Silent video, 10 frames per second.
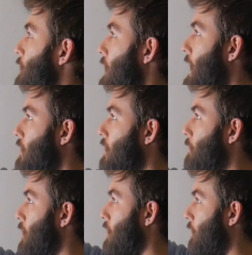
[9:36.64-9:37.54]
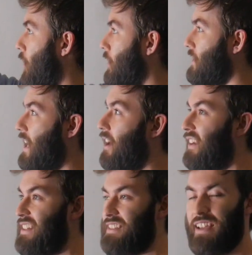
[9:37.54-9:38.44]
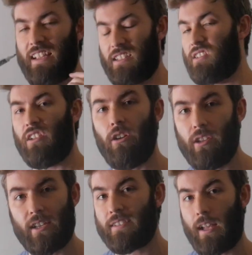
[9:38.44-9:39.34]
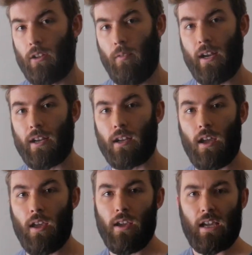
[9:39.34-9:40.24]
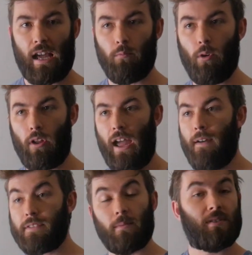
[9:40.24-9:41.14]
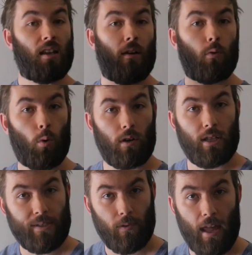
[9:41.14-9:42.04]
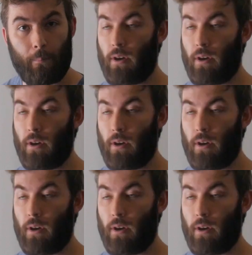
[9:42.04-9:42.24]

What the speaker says: the flat earth book falling down and it's saying it's clearly accelerating, and we'll have some set of coordinates for that